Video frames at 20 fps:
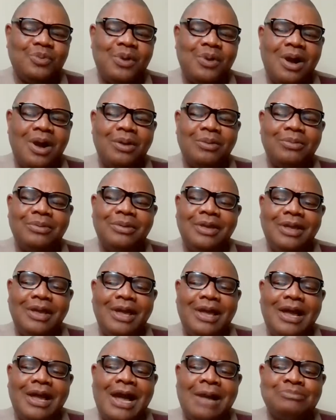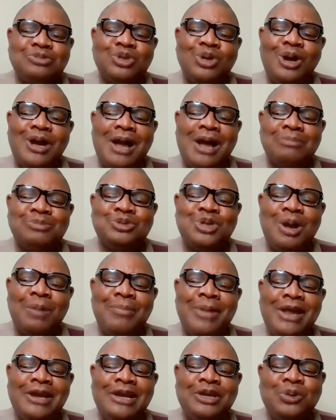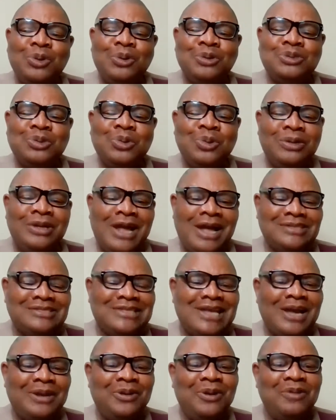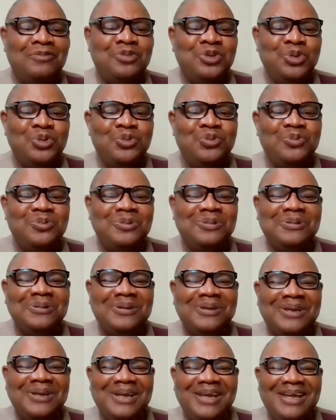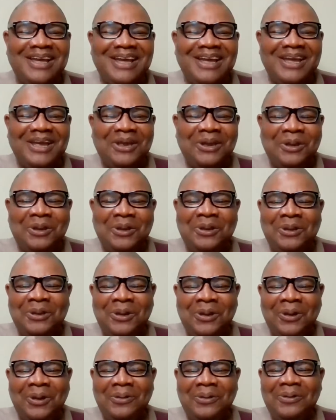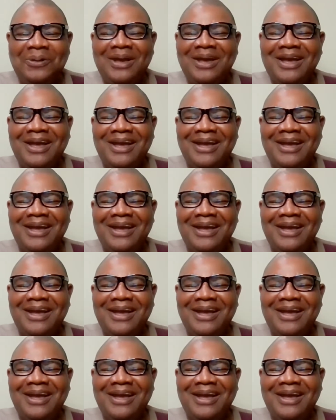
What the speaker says: Wow. I'm sure many don't know that side of you. You know?